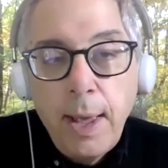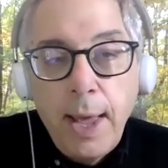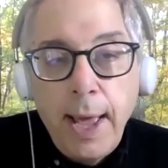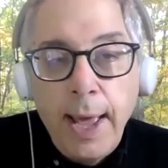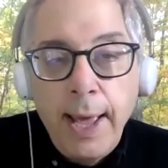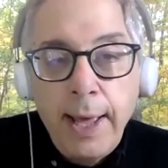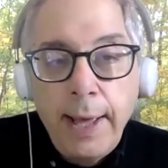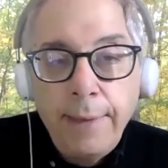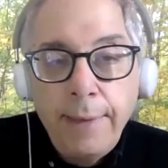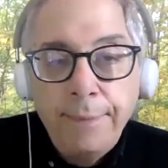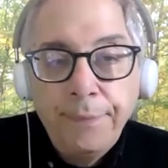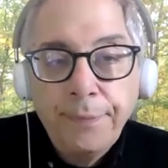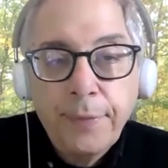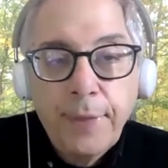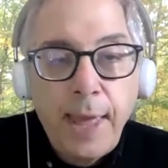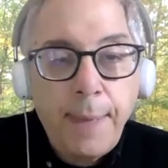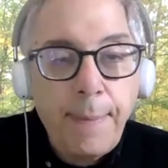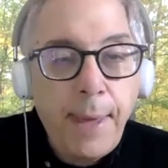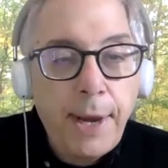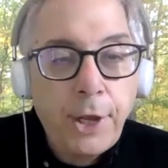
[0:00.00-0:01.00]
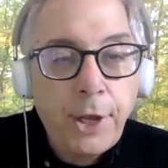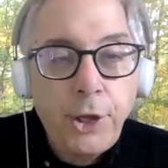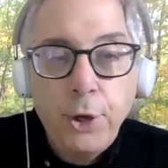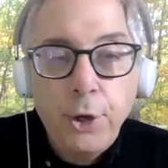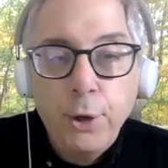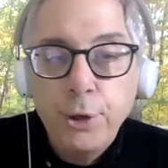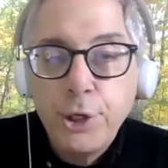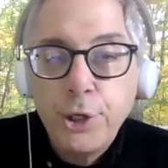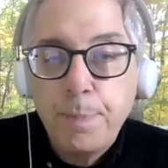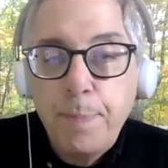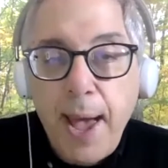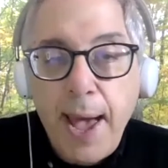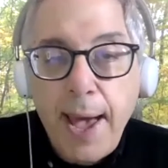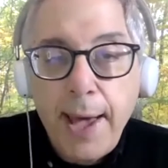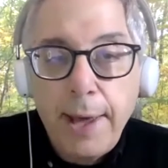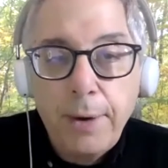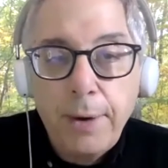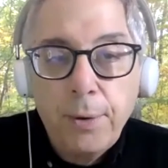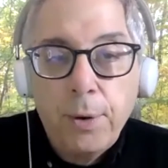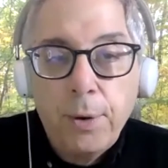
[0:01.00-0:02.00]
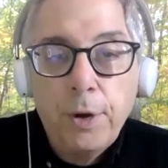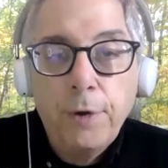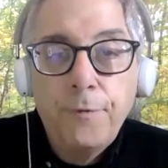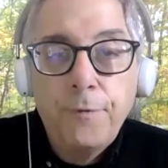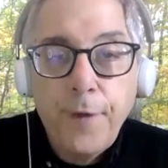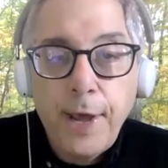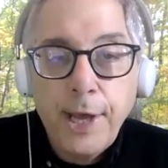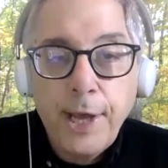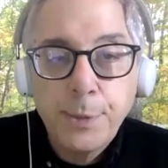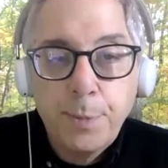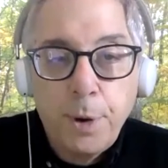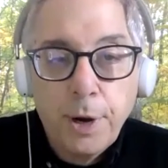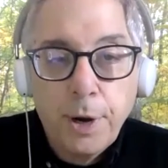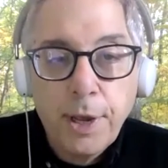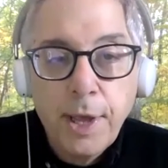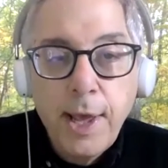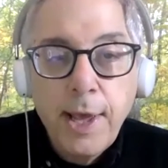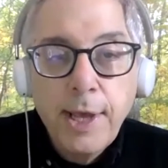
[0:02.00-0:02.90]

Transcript: And they made a huge bet on Facebook,